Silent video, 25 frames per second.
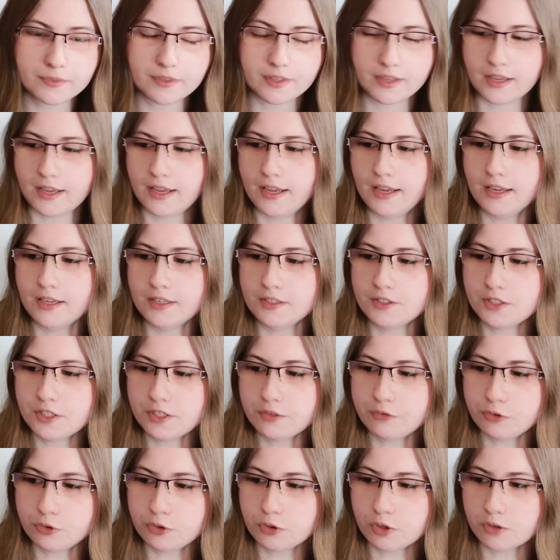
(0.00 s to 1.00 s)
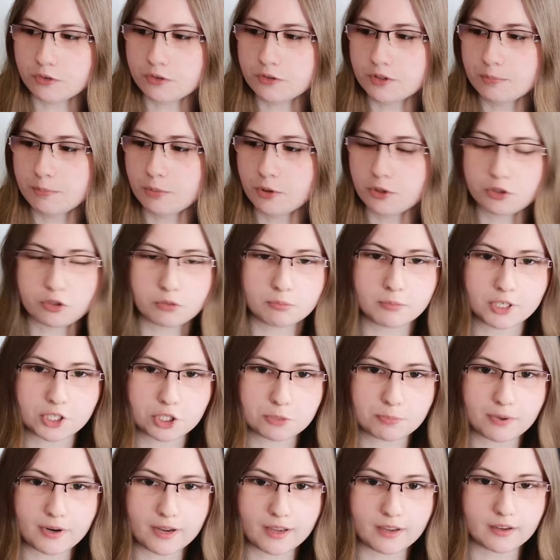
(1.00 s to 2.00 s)
And if you don't put too much
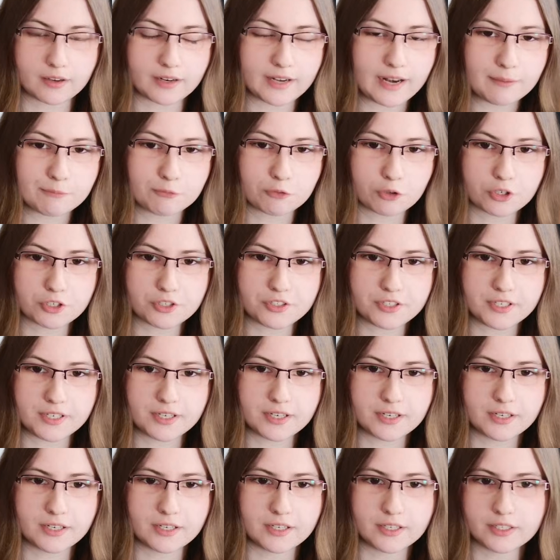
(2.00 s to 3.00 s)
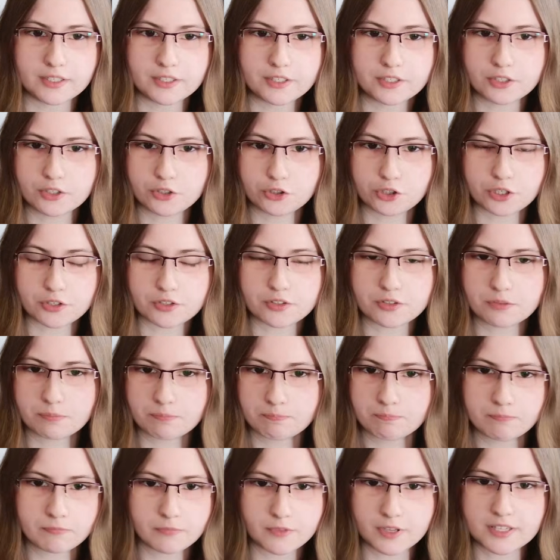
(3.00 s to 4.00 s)
clamp force here, it just
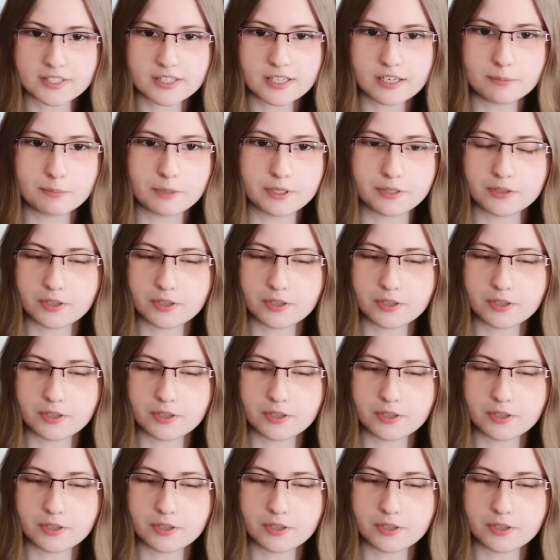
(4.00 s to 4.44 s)
is a little bit